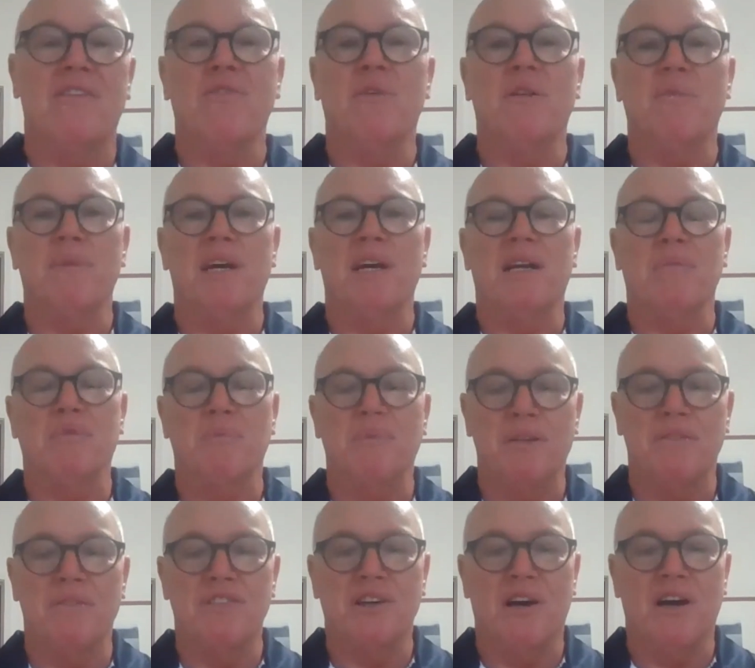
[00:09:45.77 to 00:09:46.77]
If you want to make up a
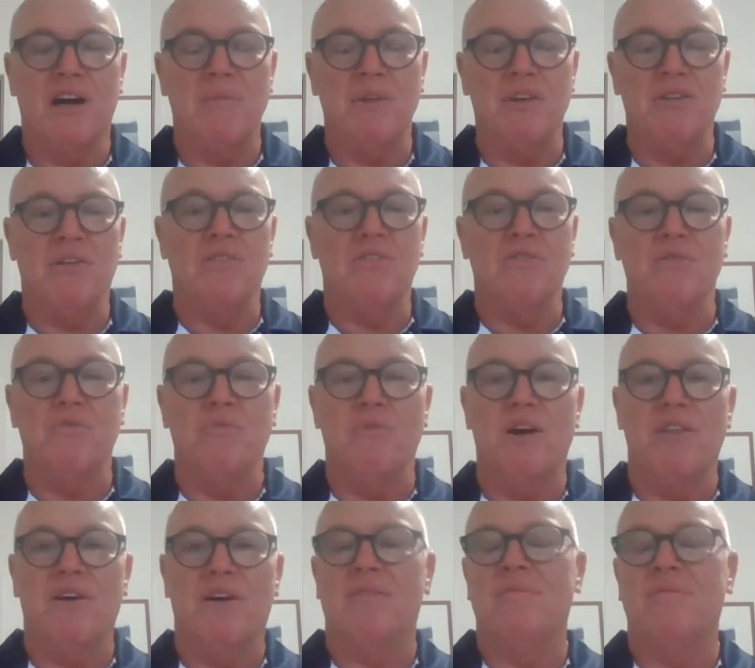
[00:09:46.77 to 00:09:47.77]
bit of time and you've got good
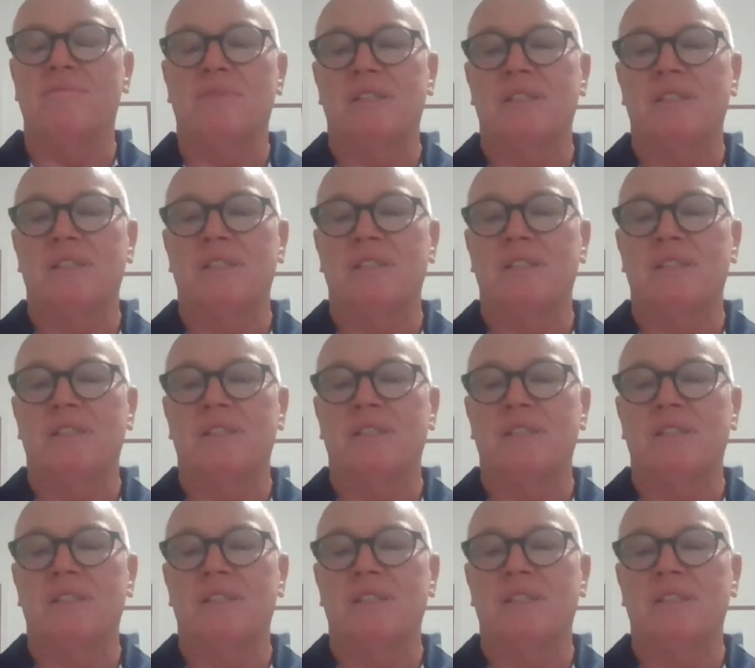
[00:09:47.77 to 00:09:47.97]
weather,